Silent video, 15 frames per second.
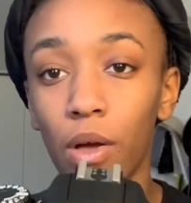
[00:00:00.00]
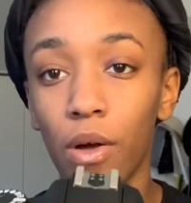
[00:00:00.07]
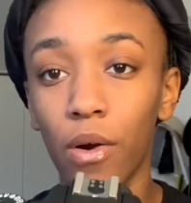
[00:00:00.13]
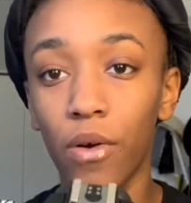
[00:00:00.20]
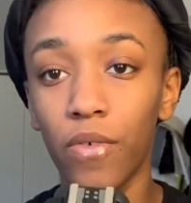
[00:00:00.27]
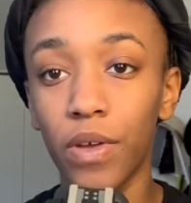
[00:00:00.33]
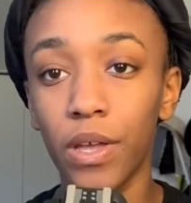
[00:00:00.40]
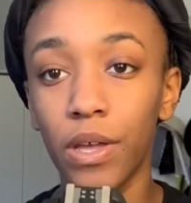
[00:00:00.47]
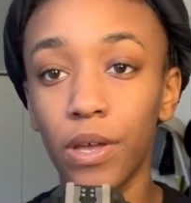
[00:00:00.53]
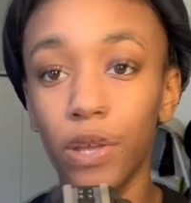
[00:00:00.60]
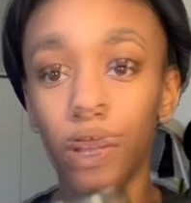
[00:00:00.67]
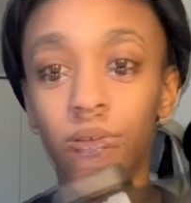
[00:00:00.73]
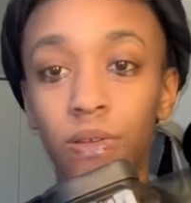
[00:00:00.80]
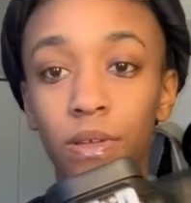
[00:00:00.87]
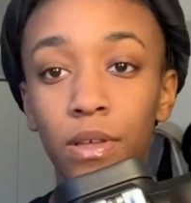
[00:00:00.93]
Over
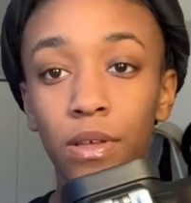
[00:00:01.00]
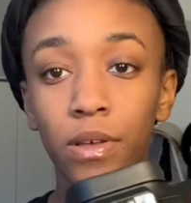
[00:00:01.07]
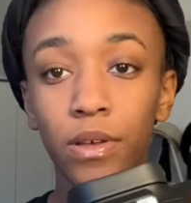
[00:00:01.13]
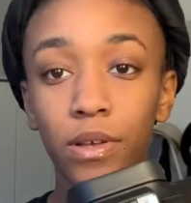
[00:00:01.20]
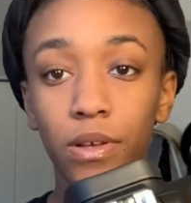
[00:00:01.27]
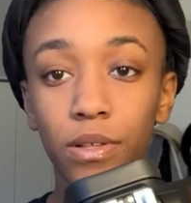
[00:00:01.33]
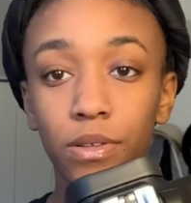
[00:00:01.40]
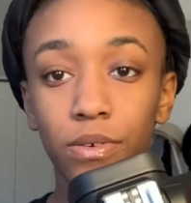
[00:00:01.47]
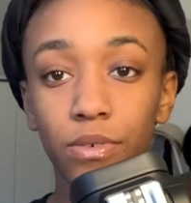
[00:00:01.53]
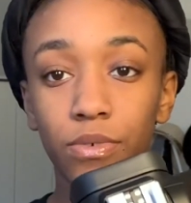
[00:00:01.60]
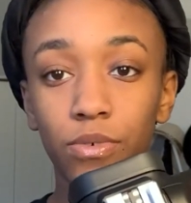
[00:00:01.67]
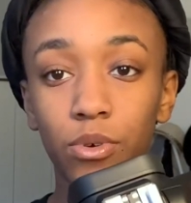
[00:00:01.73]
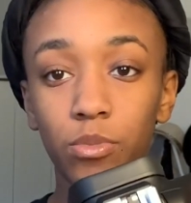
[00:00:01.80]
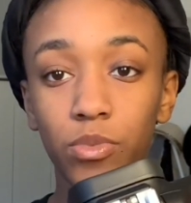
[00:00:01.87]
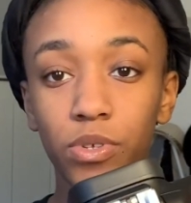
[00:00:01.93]
here, your little
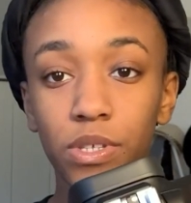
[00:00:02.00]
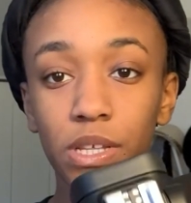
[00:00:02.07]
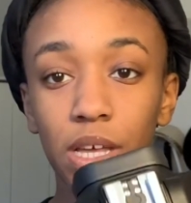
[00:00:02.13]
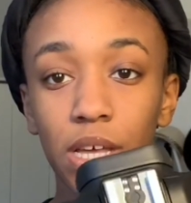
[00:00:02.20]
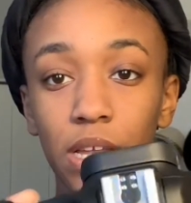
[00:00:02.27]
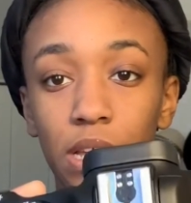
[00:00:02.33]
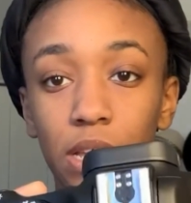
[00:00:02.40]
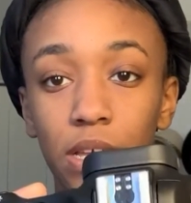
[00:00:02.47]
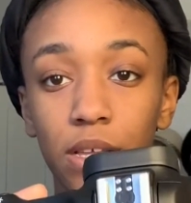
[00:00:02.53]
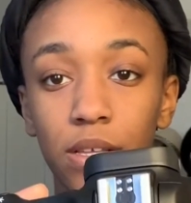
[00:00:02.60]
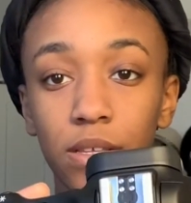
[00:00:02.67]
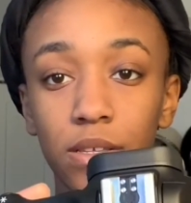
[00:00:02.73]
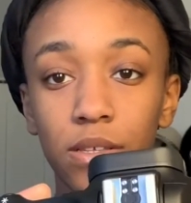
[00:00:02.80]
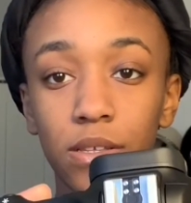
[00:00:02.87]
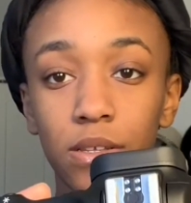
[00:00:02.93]
normal settings,
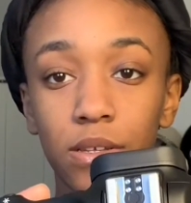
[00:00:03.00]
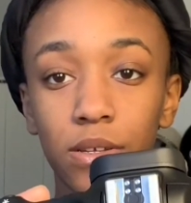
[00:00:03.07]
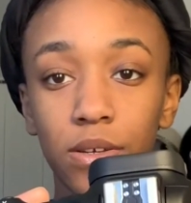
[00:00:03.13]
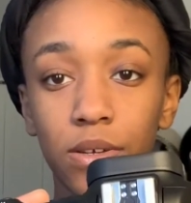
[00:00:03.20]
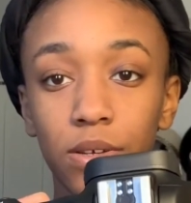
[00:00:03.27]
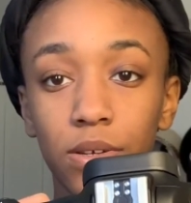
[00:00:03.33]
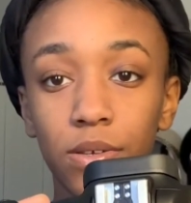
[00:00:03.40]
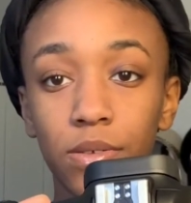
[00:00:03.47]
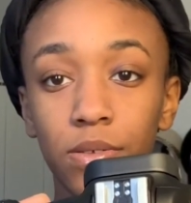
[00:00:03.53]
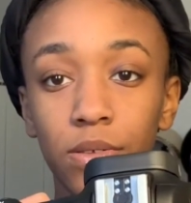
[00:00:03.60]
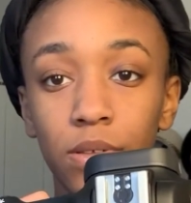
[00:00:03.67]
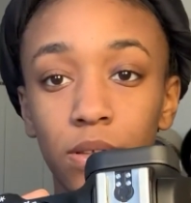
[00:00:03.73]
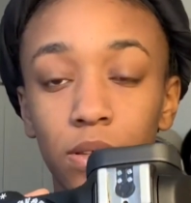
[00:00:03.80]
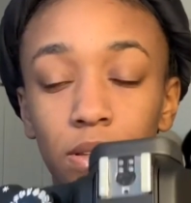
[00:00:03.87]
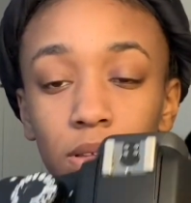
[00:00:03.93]

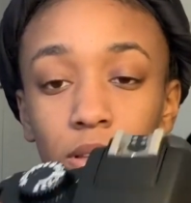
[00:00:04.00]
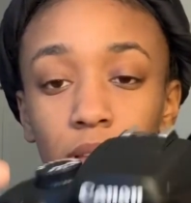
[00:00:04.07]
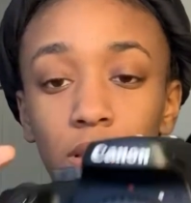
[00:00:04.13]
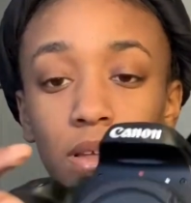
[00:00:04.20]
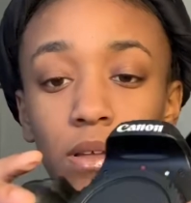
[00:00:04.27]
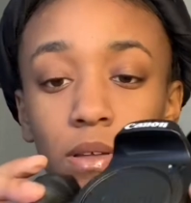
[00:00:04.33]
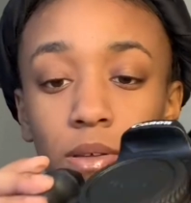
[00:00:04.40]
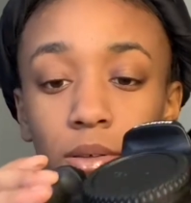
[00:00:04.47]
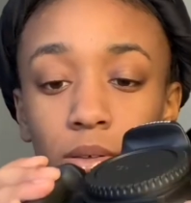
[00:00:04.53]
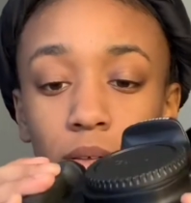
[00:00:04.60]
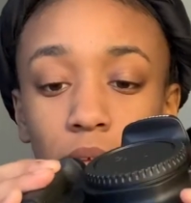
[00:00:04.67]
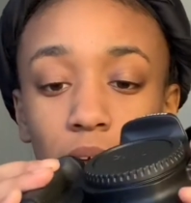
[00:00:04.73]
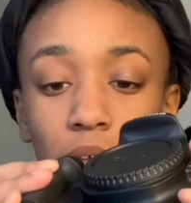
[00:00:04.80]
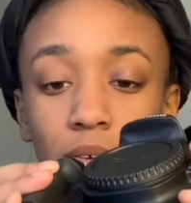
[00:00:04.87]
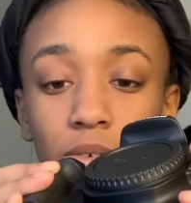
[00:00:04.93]

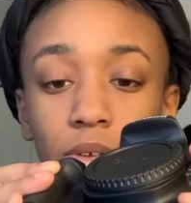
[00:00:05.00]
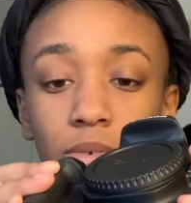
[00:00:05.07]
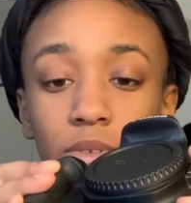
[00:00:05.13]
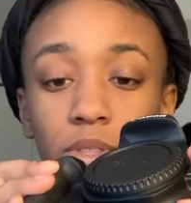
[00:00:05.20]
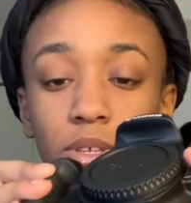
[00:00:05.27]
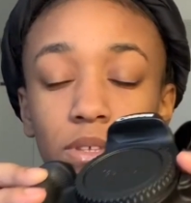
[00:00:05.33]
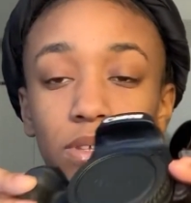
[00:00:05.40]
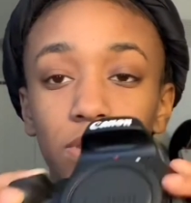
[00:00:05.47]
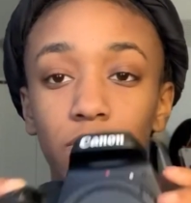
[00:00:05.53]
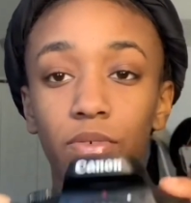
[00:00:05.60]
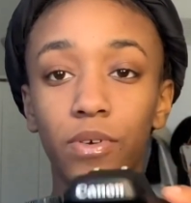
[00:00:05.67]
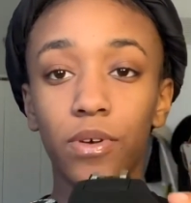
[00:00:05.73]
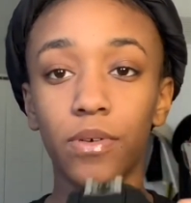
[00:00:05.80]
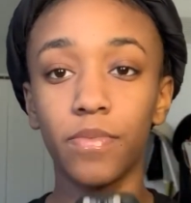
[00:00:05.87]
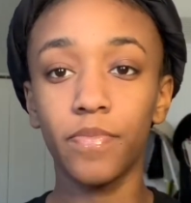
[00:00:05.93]
I don't know what this is for.
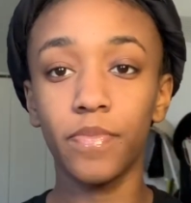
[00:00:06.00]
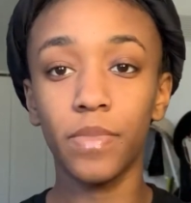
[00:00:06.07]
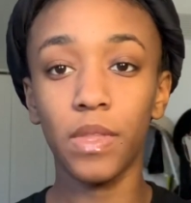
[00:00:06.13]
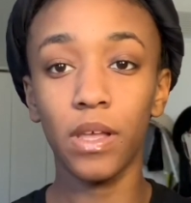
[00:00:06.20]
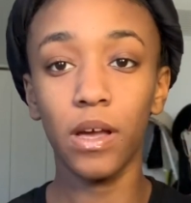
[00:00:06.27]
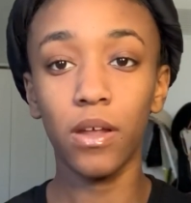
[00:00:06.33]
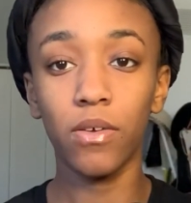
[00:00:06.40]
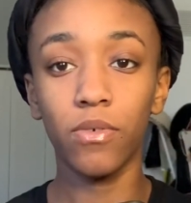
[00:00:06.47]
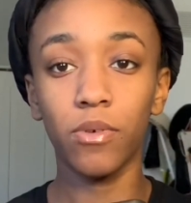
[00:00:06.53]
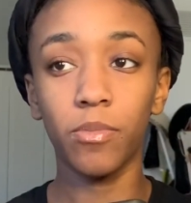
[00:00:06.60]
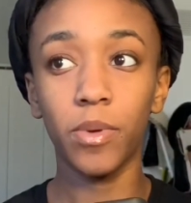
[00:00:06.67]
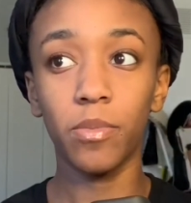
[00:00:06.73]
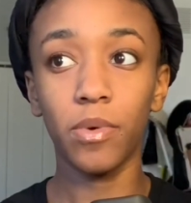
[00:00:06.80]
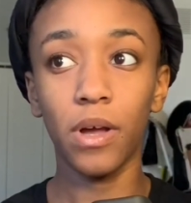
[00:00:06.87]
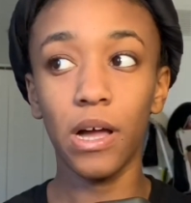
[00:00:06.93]
I don't
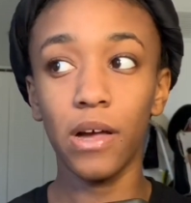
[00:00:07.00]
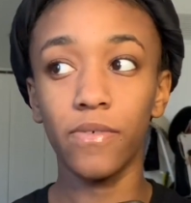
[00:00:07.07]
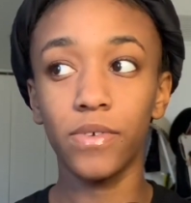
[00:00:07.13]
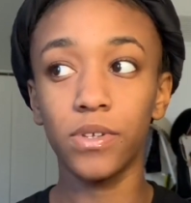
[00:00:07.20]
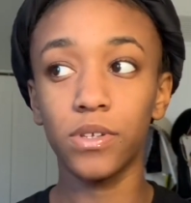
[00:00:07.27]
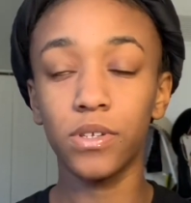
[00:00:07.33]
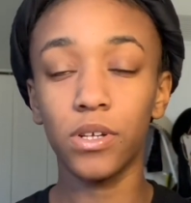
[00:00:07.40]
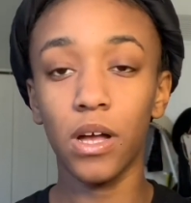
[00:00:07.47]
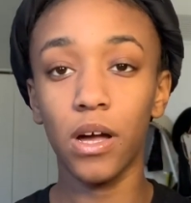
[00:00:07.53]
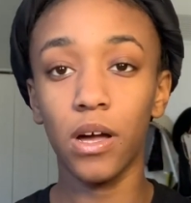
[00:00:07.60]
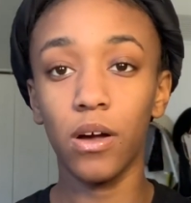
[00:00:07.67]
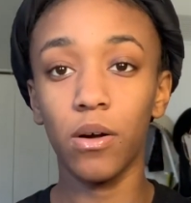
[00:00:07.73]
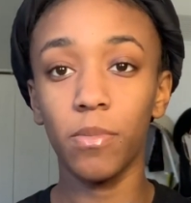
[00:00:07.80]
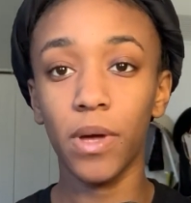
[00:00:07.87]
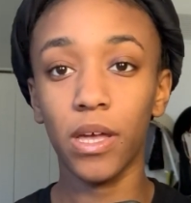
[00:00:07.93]
remember. I haven't shot
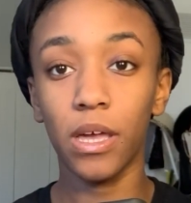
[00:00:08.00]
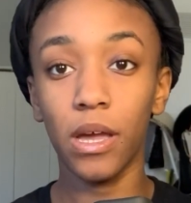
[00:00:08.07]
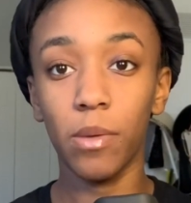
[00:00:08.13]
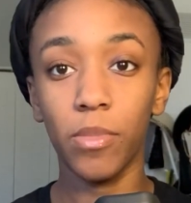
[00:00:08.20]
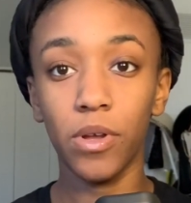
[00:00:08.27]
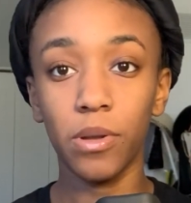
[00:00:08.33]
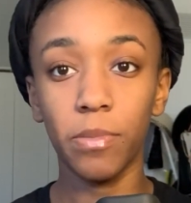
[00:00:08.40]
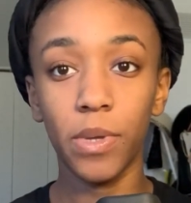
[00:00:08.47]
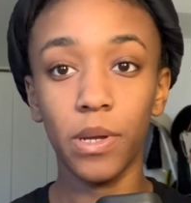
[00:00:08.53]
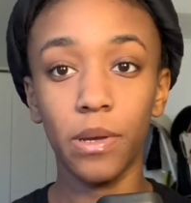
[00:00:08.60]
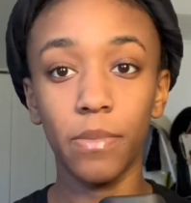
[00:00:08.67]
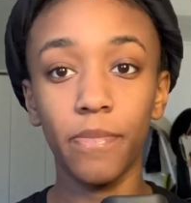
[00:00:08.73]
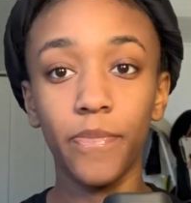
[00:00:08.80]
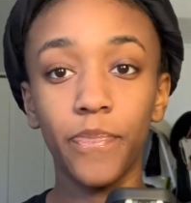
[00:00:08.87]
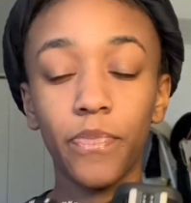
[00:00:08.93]
on my camera in a minute.
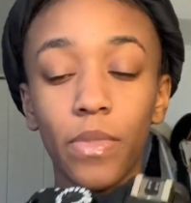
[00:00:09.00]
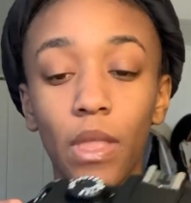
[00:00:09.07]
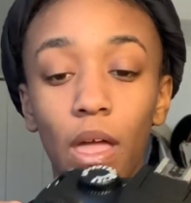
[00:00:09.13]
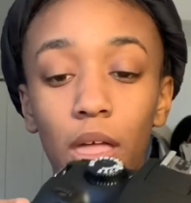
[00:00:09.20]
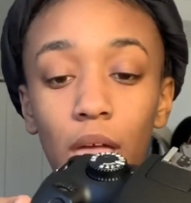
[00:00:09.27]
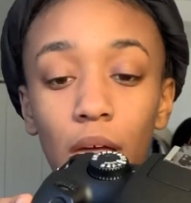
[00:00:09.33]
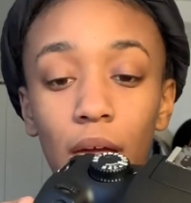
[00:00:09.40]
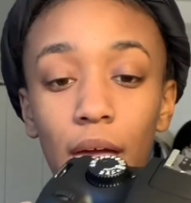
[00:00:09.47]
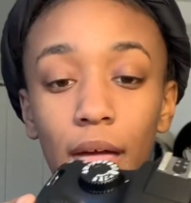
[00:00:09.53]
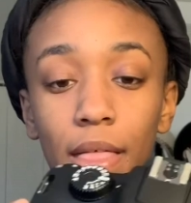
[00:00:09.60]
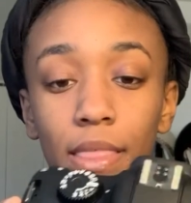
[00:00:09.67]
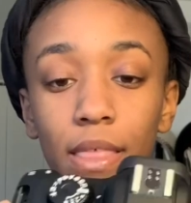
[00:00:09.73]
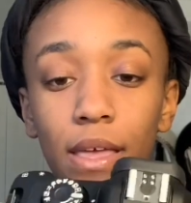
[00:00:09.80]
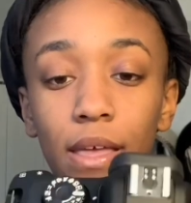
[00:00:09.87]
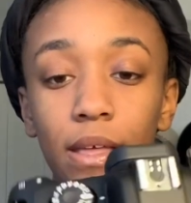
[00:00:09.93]
And
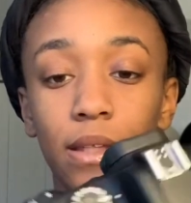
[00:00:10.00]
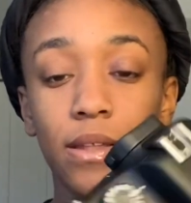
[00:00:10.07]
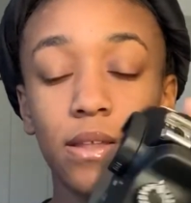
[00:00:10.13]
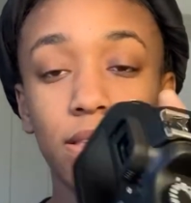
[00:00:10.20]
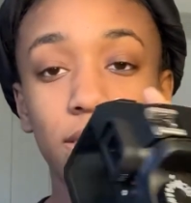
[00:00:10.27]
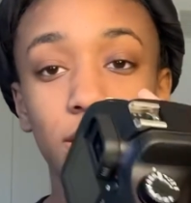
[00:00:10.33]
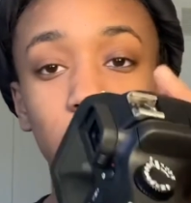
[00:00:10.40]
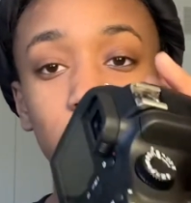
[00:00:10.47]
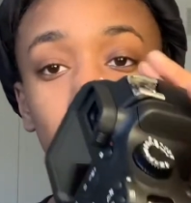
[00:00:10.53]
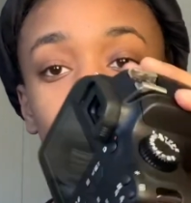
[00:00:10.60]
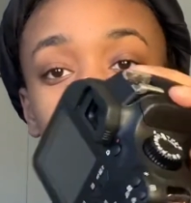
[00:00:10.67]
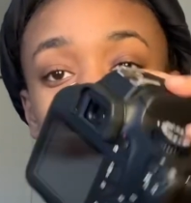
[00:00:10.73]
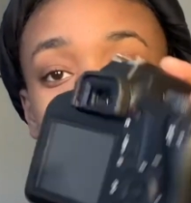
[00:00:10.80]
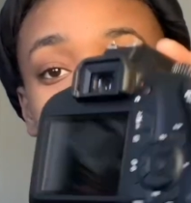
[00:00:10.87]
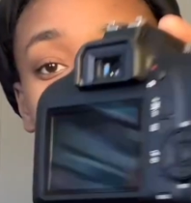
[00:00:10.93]
then there's a
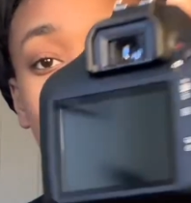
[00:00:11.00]
bunch of